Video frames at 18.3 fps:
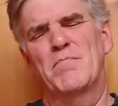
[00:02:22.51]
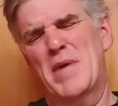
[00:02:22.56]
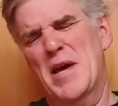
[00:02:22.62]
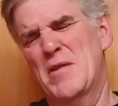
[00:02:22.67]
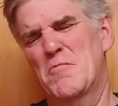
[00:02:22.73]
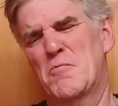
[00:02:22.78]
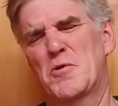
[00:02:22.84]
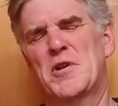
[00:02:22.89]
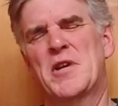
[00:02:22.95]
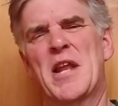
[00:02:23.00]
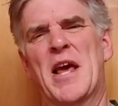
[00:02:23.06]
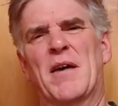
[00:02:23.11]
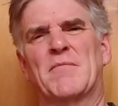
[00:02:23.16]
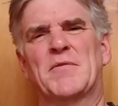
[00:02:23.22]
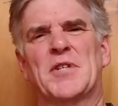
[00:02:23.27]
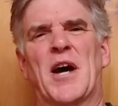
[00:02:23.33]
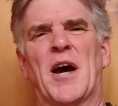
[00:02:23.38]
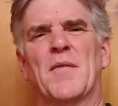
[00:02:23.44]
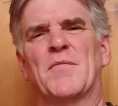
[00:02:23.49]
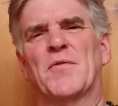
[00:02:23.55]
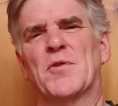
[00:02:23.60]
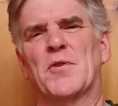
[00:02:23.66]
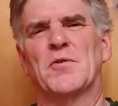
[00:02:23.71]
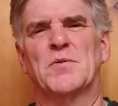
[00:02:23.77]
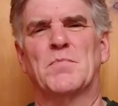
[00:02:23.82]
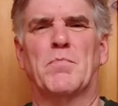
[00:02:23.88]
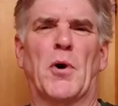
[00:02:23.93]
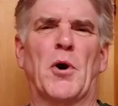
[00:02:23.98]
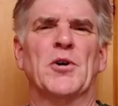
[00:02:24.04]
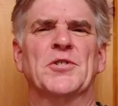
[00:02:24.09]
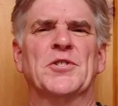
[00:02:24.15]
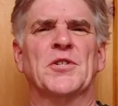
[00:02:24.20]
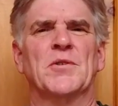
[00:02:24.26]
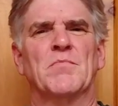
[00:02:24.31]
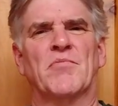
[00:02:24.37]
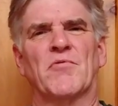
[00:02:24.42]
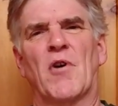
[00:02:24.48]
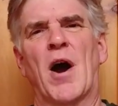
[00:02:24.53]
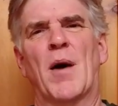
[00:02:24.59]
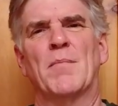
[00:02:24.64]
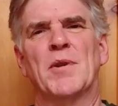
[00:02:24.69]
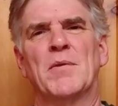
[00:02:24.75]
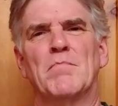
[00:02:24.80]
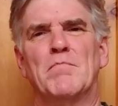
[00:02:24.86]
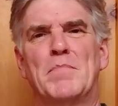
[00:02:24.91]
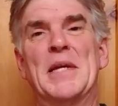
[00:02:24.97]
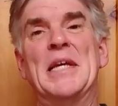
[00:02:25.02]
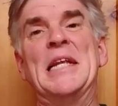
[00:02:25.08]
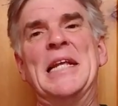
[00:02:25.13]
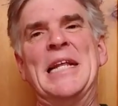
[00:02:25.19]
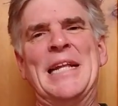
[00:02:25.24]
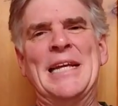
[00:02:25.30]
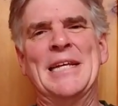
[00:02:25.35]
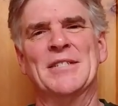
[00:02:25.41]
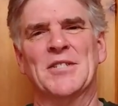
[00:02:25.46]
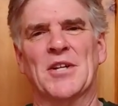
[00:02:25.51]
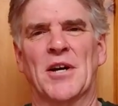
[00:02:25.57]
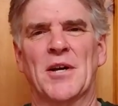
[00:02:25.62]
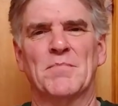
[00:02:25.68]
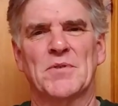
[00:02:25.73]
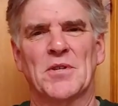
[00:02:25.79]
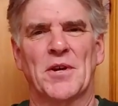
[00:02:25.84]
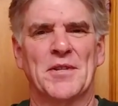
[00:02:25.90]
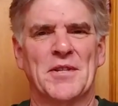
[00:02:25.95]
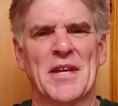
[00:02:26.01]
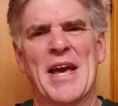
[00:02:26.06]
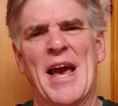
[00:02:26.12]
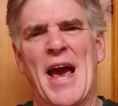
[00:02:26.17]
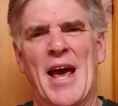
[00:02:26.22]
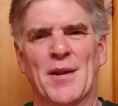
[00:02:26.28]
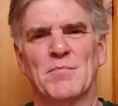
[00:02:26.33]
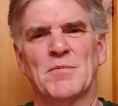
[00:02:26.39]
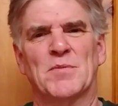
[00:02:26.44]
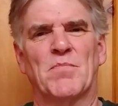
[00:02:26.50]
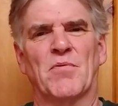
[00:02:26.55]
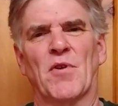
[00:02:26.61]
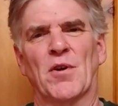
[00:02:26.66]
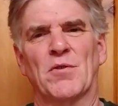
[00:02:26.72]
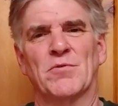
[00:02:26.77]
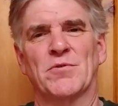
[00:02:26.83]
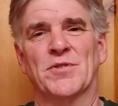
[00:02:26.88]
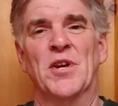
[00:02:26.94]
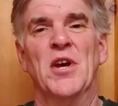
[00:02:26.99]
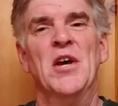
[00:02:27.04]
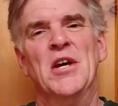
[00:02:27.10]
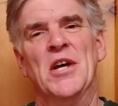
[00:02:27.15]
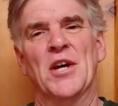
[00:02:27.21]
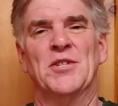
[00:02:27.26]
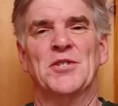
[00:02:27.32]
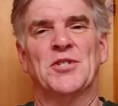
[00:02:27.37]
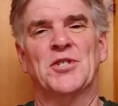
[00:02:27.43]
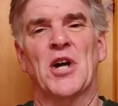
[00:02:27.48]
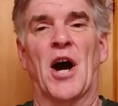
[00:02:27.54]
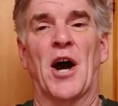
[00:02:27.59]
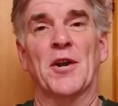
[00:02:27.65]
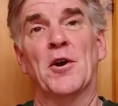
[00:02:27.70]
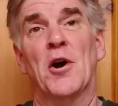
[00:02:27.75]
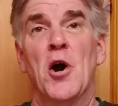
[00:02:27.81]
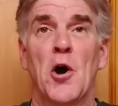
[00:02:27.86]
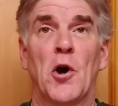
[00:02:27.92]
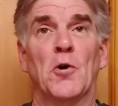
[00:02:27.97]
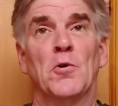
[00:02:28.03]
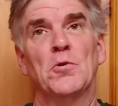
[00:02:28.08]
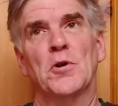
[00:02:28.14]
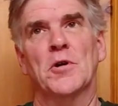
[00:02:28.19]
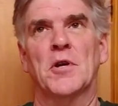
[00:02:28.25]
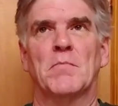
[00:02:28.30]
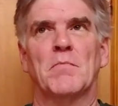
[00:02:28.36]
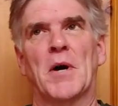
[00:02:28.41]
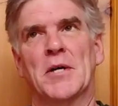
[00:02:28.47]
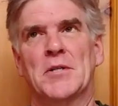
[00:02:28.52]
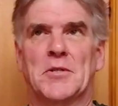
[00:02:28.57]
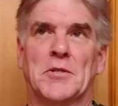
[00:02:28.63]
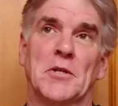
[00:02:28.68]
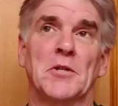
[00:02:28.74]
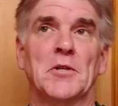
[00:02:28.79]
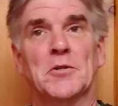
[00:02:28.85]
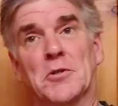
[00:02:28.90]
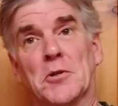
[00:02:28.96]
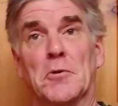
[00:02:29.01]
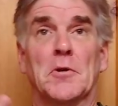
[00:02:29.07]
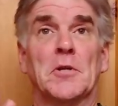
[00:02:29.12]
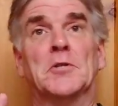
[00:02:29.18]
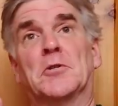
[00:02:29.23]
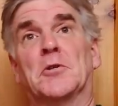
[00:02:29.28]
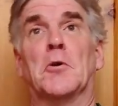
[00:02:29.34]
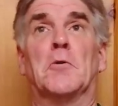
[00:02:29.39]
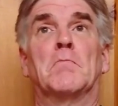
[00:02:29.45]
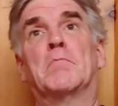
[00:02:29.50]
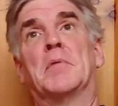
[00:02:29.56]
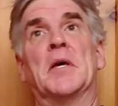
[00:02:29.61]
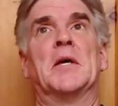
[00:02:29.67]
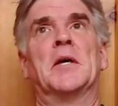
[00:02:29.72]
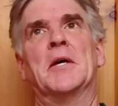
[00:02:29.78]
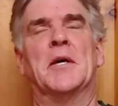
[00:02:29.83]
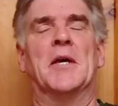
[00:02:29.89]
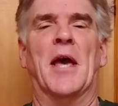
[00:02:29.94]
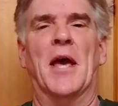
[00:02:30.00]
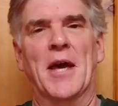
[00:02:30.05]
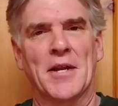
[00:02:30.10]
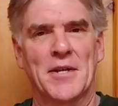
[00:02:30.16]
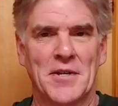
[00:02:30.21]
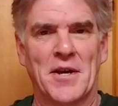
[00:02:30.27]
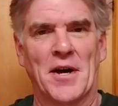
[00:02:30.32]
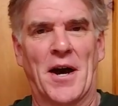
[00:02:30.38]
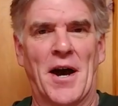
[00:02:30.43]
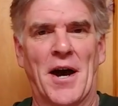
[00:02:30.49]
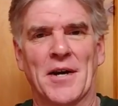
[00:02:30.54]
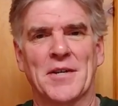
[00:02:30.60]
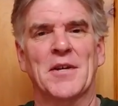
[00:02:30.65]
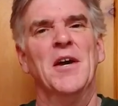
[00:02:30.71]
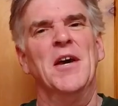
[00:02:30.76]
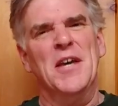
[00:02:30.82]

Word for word: Ben wouldn't have time for those Boston Brahmin bean-eating types like the Adams brothers and John, oh, look at my signature, it's so big, Hancock.